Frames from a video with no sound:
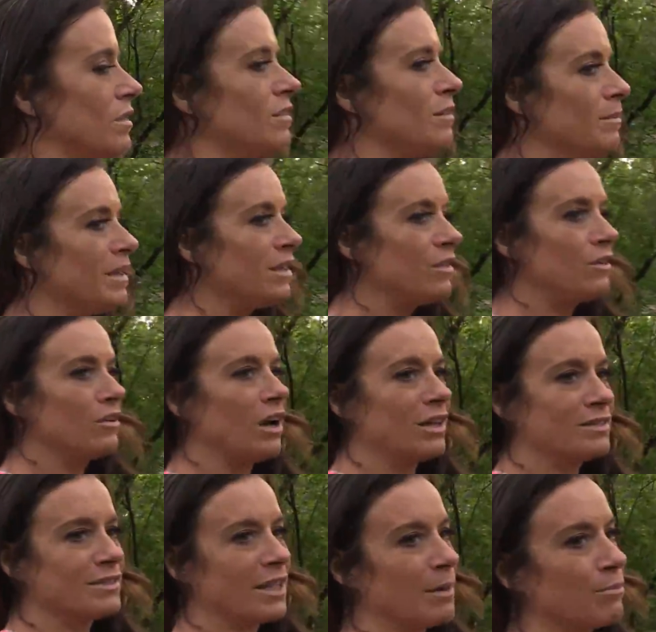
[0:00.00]
To me, they're not
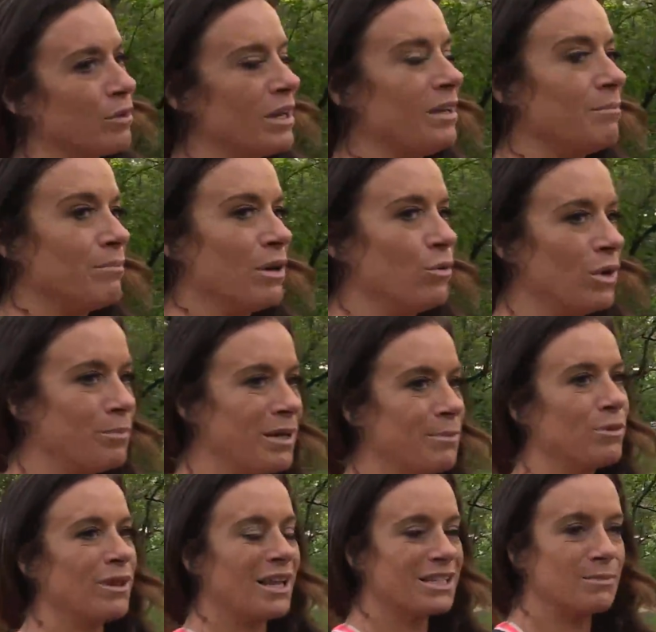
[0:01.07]
separate, but when
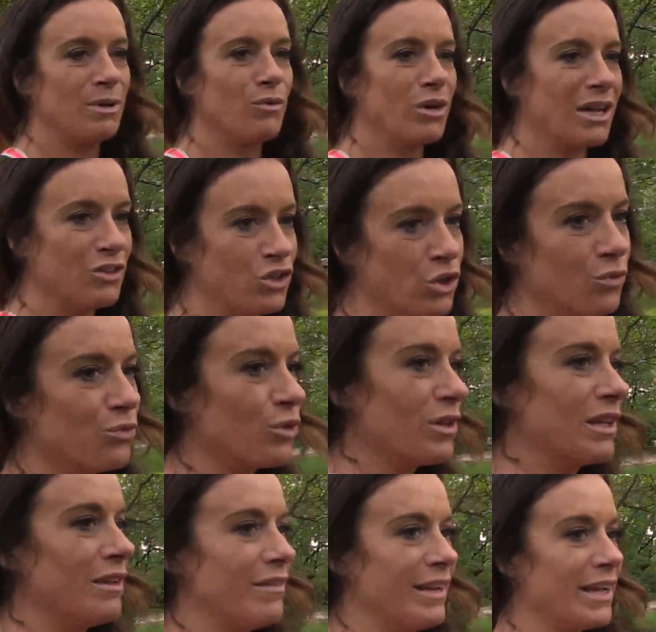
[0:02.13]
people ask me what I do for a
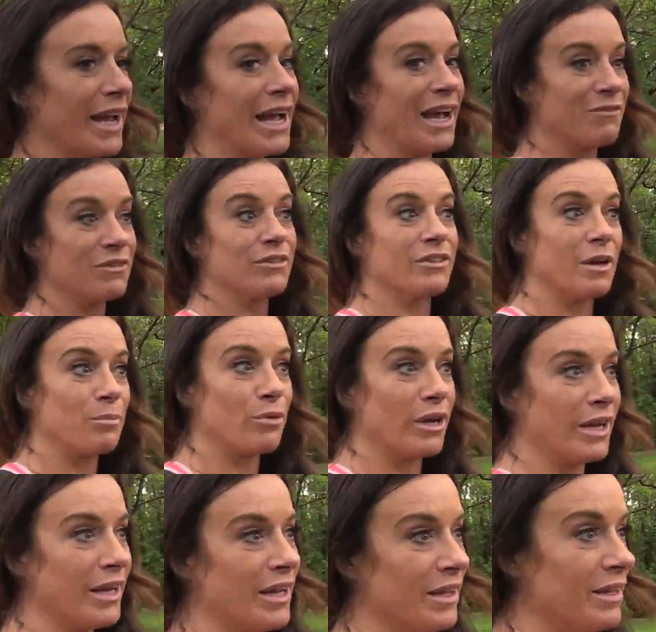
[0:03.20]
living, I have to
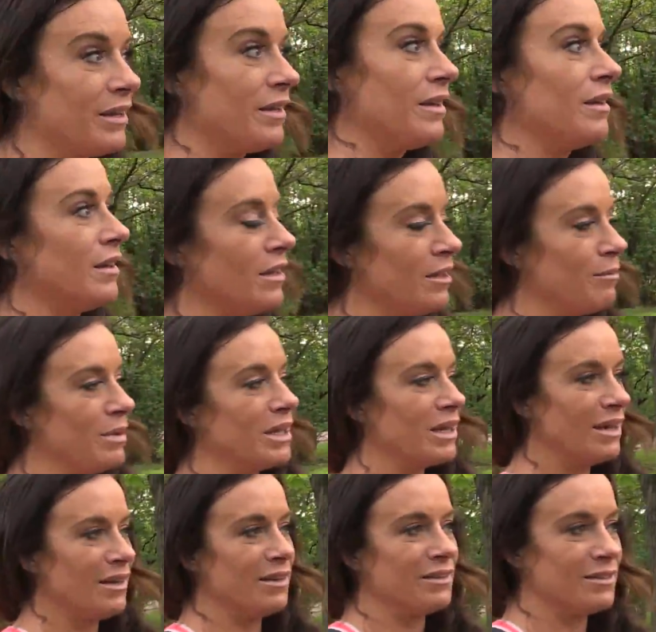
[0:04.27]
separate it.
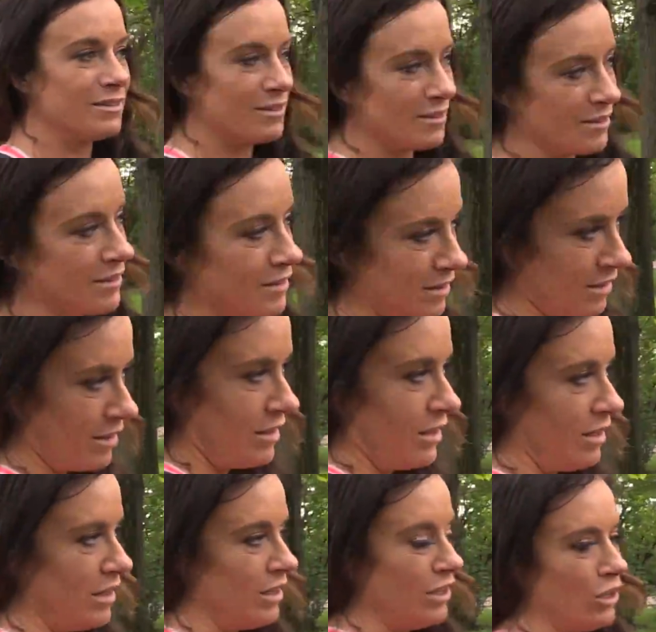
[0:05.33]
Because,
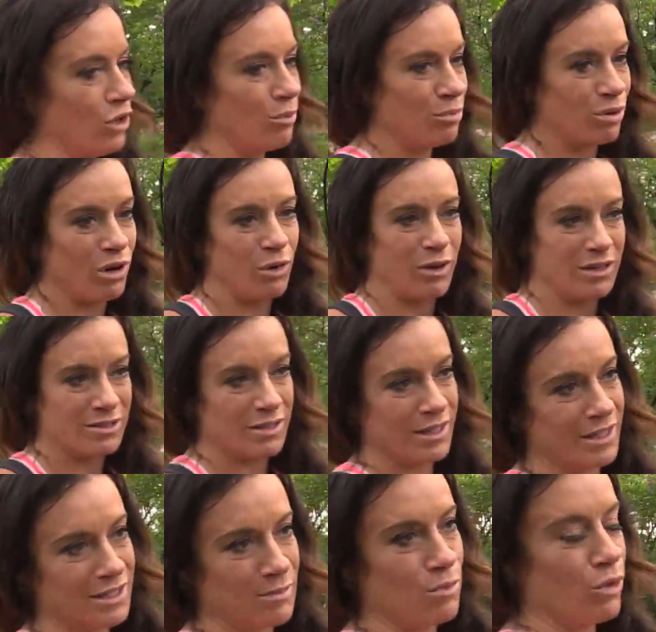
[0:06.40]
pro wrestling
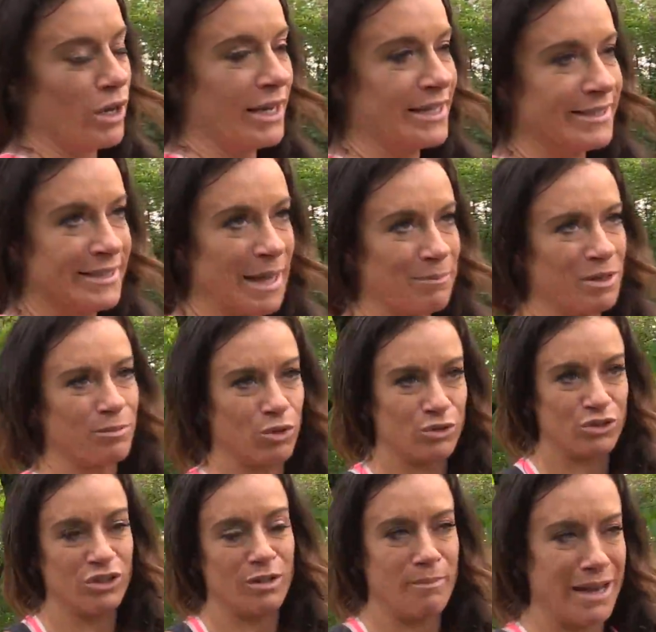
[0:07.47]
is more acceptable
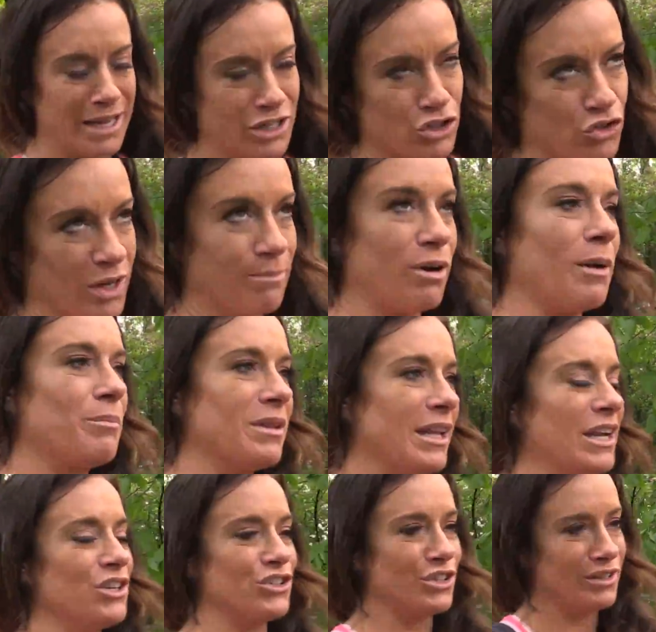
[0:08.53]
to the mainstream
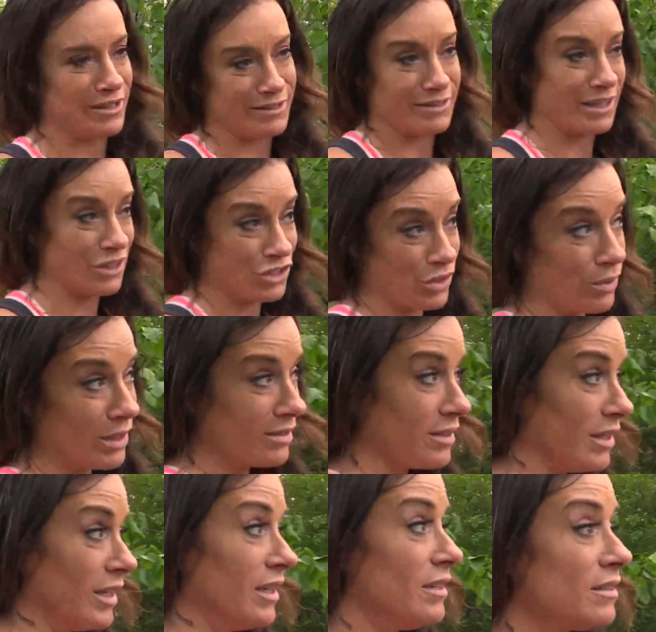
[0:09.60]
population than session
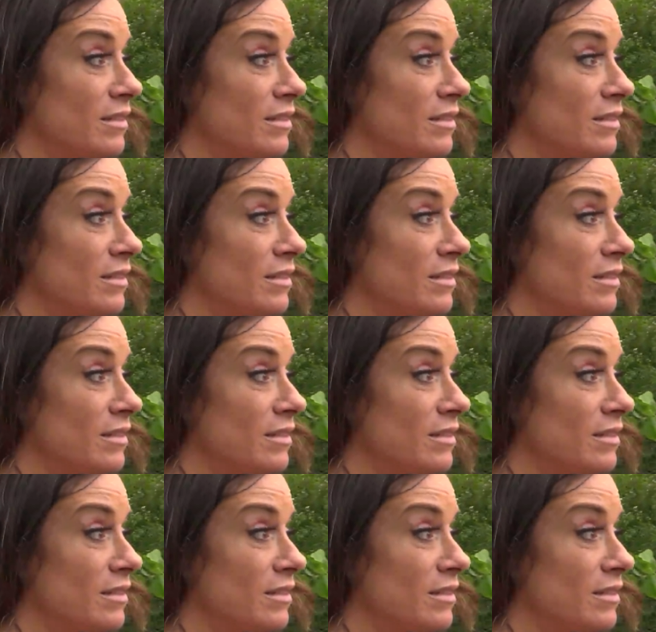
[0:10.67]
wrestling is.